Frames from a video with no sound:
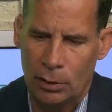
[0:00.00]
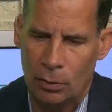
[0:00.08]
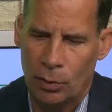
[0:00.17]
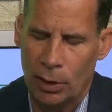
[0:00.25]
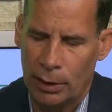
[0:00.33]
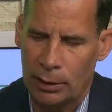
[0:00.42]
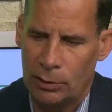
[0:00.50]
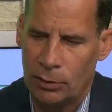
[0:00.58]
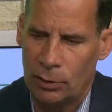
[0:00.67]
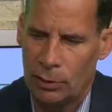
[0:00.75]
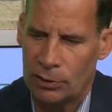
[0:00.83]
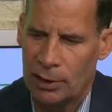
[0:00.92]
really do
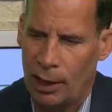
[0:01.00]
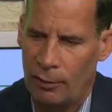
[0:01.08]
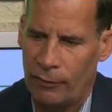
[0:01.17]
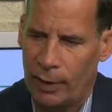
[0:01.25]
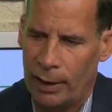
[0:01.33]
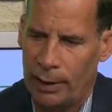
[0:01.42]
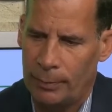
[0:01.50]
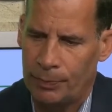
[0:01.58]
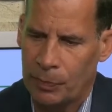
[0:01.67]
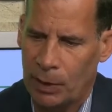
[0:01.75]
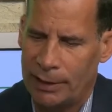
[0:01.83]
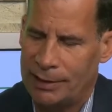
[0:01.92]
yourself
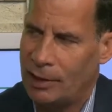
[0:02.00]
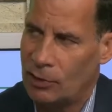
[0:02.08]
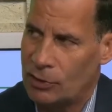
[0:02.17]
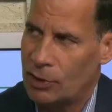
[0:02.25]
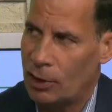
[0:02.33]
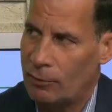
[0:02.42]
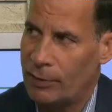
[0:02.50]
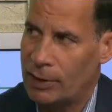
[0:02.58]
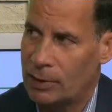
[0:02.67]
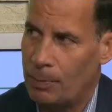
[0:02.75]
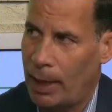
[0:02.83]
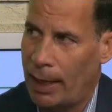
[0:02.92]
a
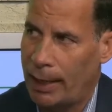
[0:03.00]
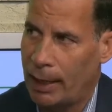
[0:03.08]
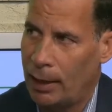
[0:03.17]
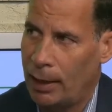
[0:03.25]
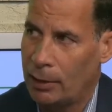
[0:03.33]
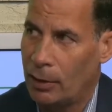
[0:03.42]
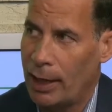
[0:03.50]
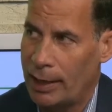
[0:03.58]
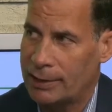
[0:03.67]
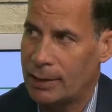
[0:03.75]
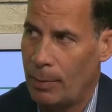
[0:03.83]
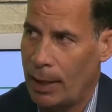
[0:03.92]
disservice by
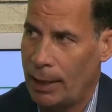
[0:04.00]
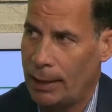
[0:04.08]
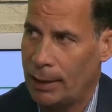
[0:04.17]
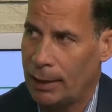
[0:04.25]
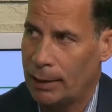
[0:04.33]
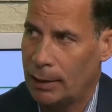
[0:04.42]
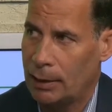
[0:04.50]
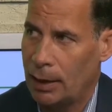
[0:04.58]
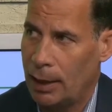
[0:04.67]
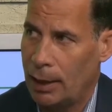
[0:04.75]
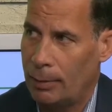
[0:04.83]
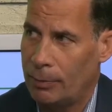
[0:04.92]
underestimating
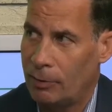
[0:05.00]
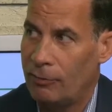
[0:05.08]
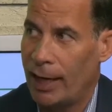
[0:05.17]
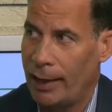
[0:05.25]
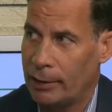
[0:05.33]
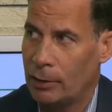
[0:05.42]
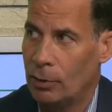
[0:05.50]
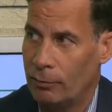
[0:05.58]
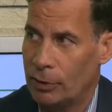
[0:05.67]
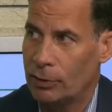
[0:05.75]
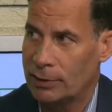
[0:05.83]
the value of your